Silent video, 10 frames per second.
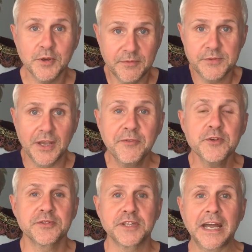so if you're
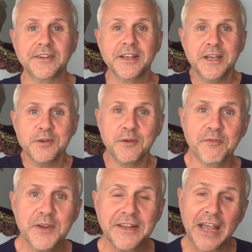standing, your
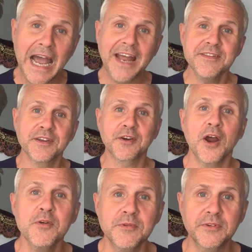feet and the
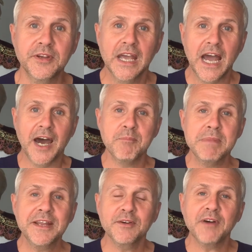ground are
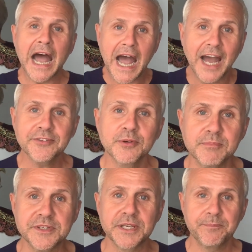made of
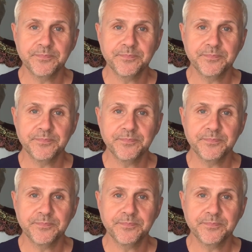atoms.